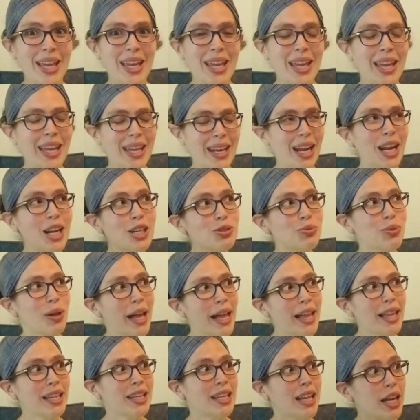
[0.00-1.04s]
in
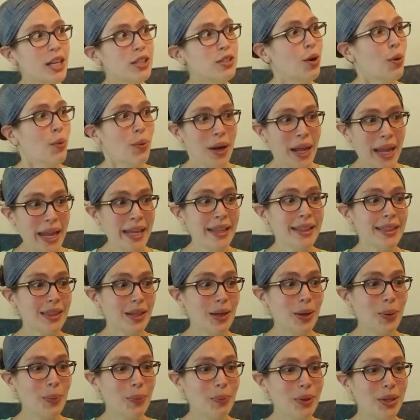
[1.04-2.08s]
actuality I don't hate
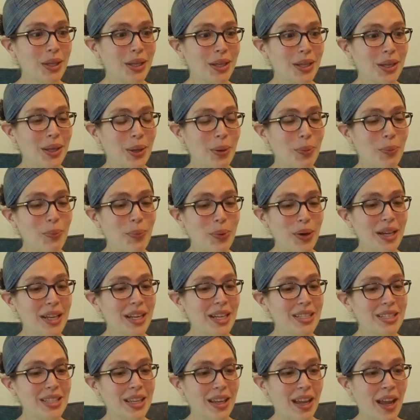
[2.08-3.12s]
them, but
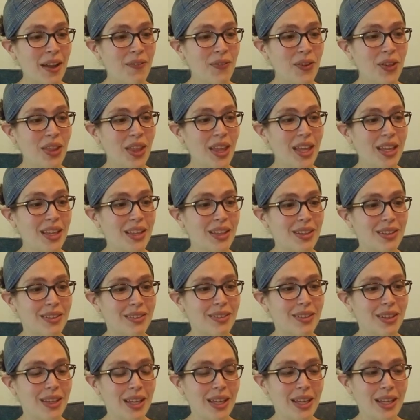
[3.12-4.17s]
it's like I feel like
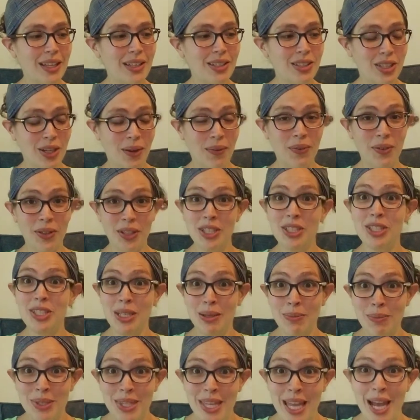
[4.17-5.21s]
it definitely
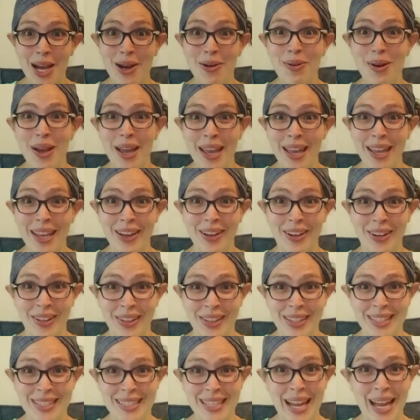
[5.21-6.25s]
seems that way all
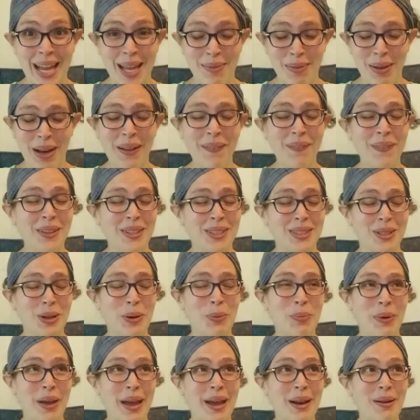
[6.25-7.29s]
the time and I feel
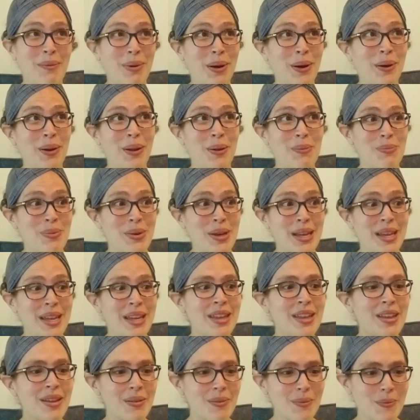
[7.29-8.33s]
so bad about it.
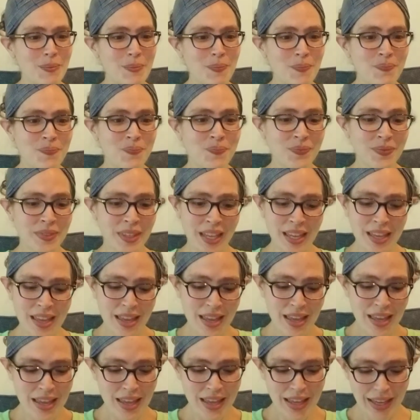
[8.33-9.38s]
But
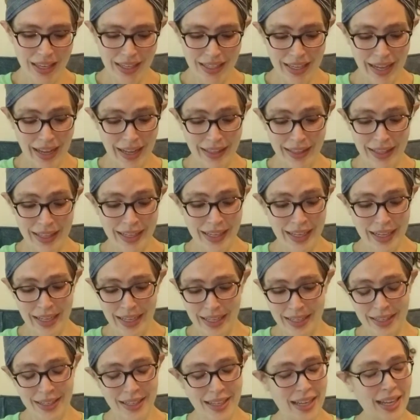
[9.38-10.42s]
yeah, like
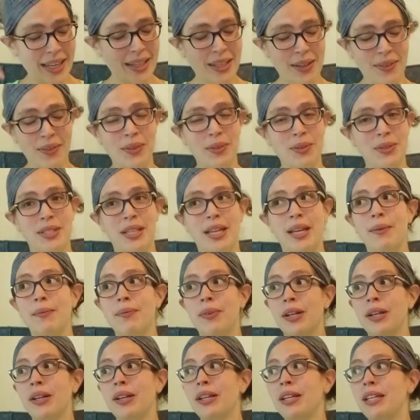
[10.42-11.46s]
I definitely will say I'm
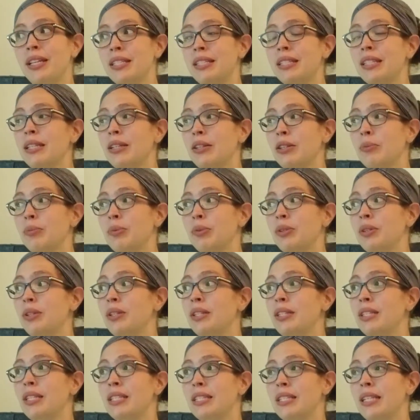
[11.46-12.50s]
very easily irritable.
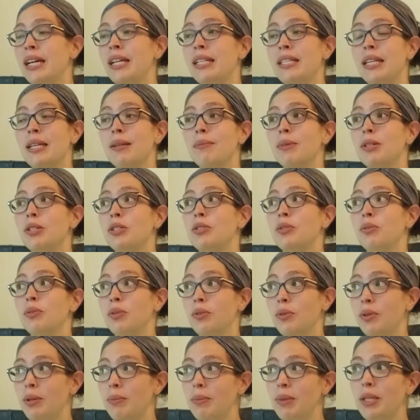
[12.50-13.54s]
It does not take much to
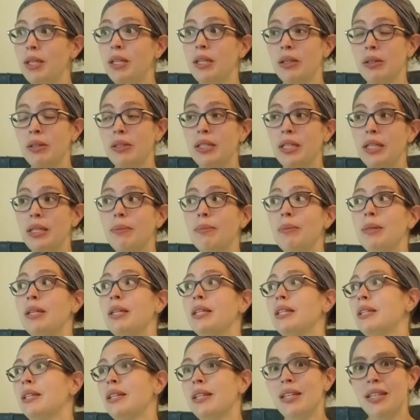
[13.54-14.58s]
annoy me, irritate
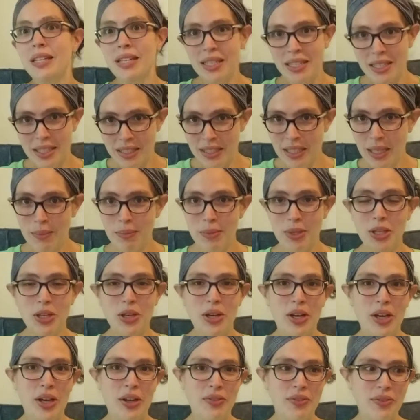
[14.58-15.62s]
me, set me
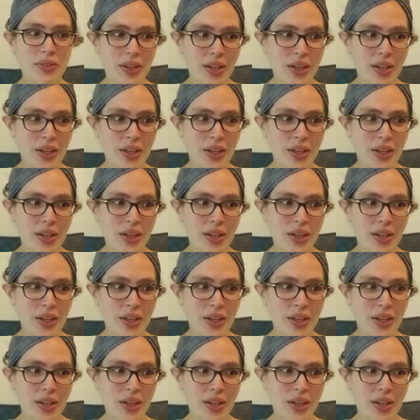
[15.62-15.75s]
off.